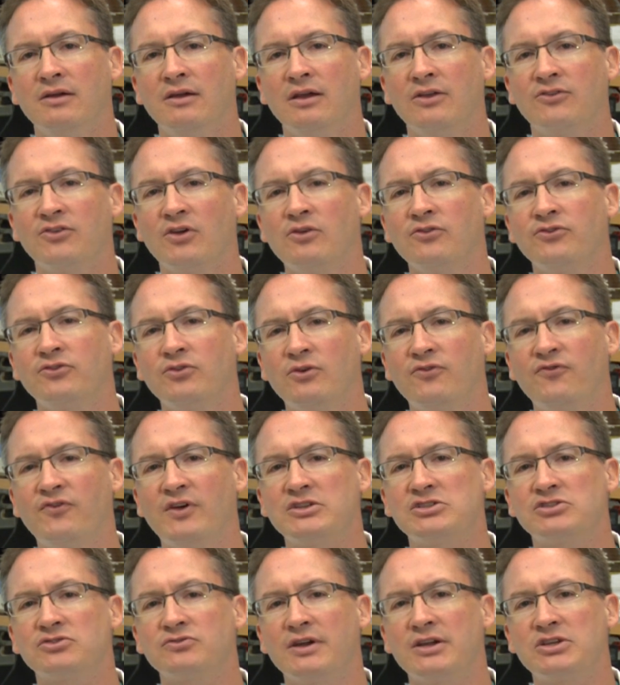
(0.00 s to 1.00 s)
It's also a
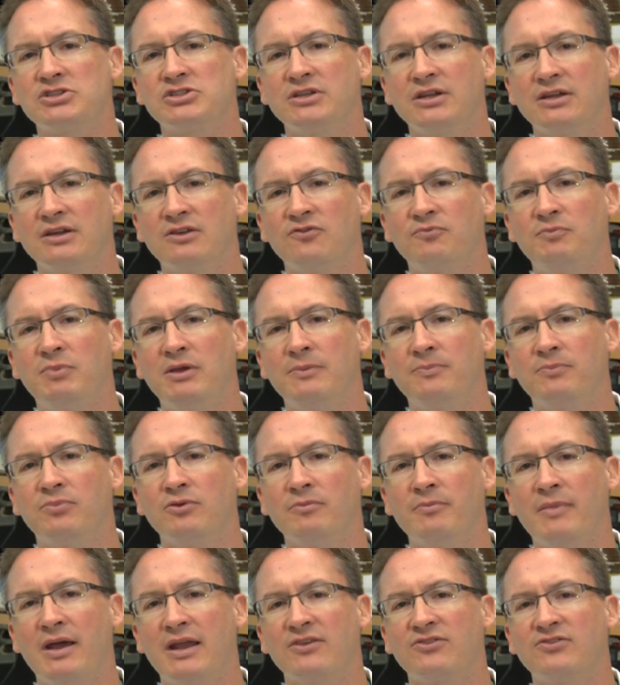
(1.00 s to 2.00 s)
frustration to give
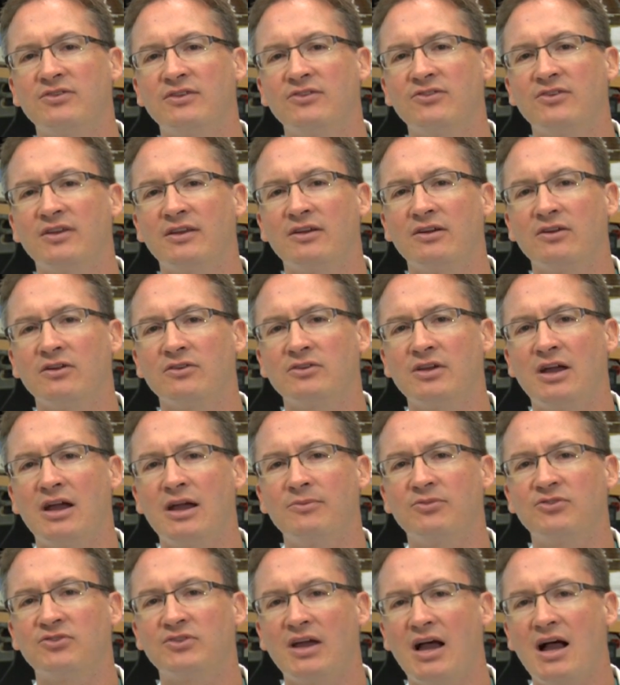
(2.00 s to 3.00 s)
people medicines that are at
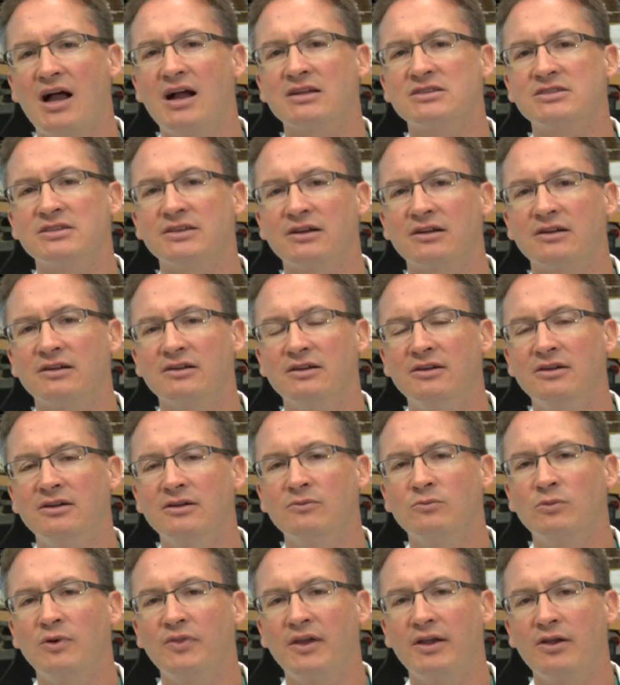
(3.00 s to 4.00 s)
times toxic
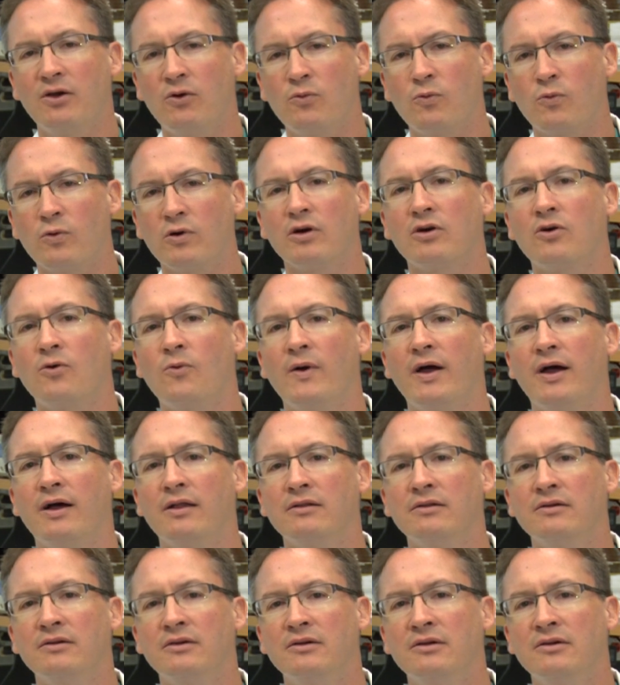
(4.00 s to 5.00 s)
when they don't work well.